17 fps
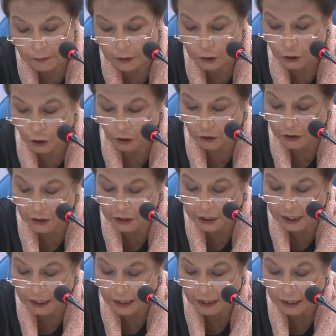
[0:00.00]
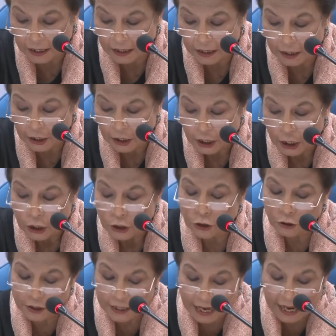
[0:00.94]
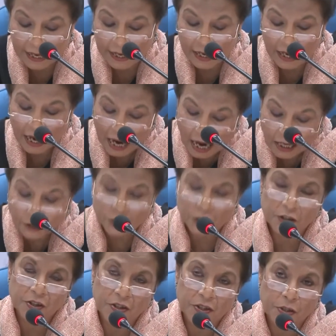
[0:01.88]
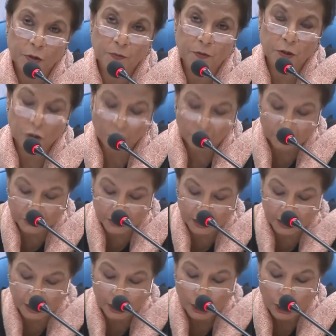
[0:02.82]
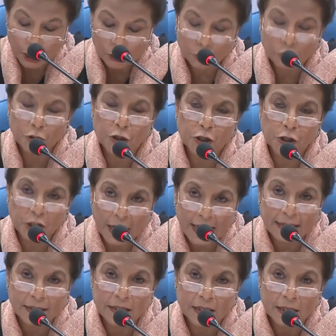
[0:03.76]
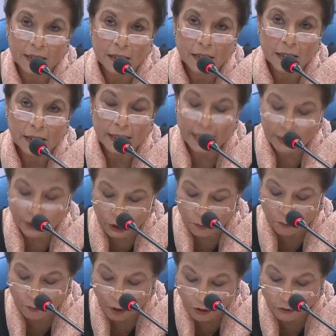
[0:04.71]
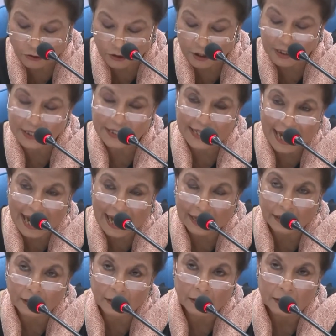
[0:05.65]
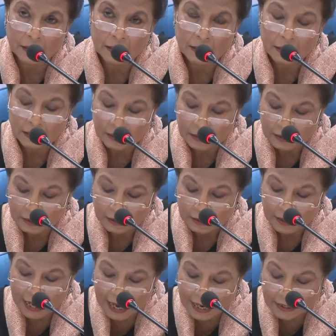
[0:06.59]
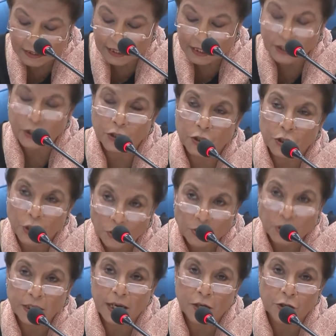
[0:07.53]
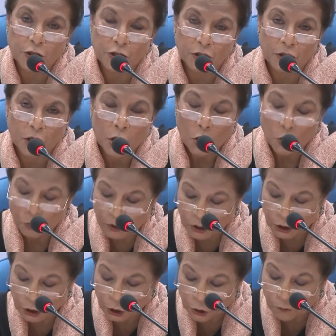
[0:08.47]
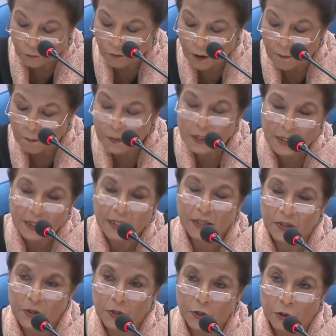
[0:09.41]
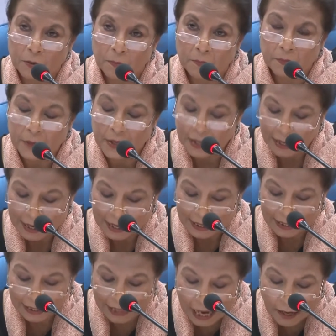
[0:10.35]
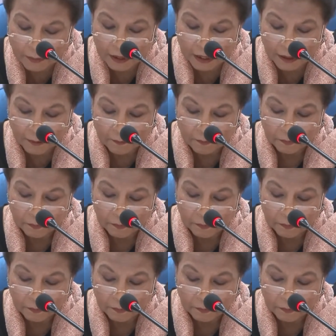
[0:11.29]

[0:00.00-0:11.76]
majority, today urges this majority to shed its moderate tag and its association with Sufi mysticism, claiming